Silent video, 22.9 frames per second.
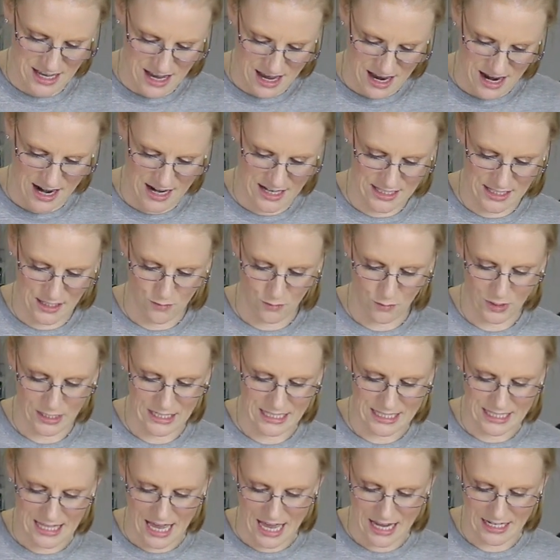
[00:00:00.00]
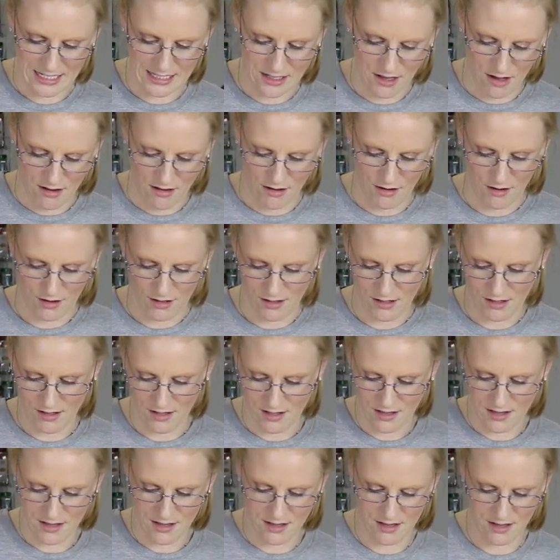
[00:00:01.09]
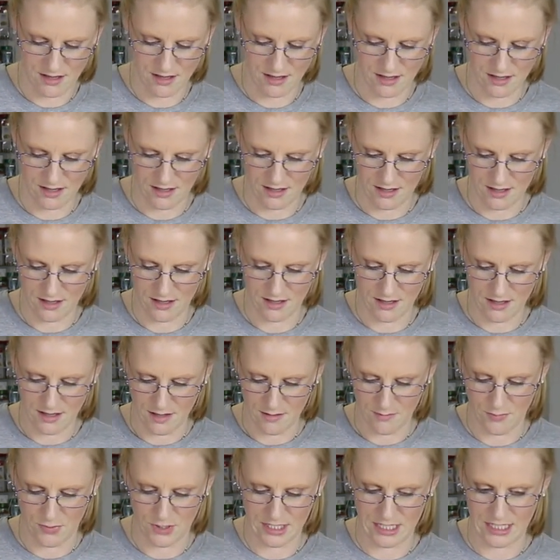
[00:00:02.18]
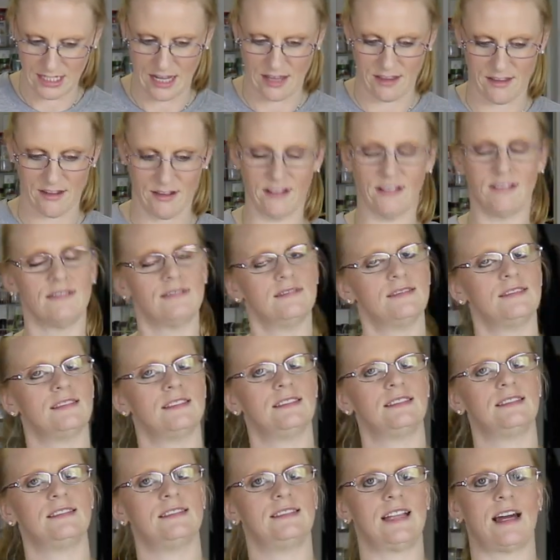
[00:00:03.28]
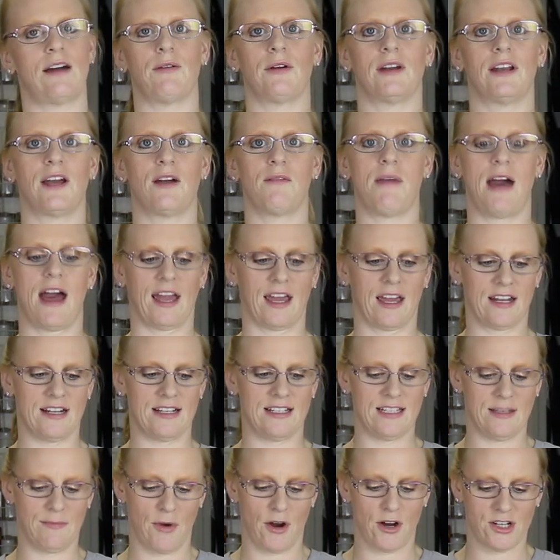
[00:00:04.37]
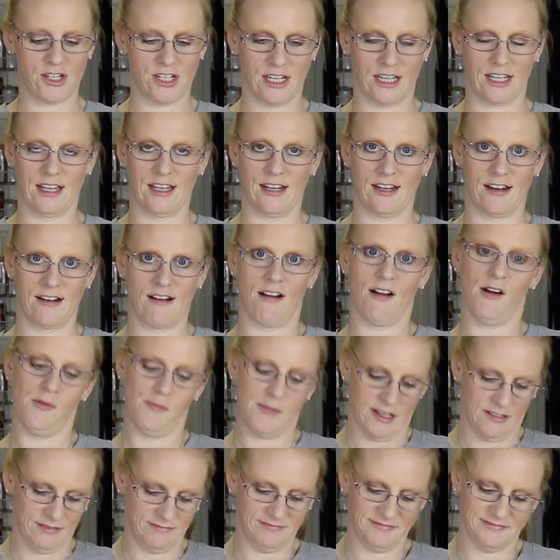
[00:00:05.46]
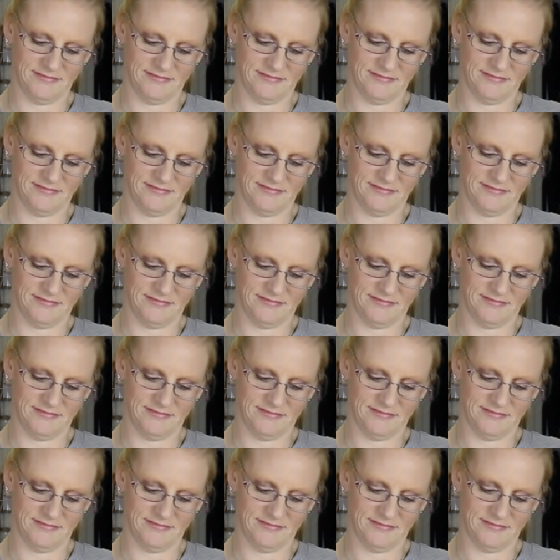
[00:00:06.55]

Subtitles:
Alright, so once that is all put together, now we're going to go back and dip our chicken in our oatmeal.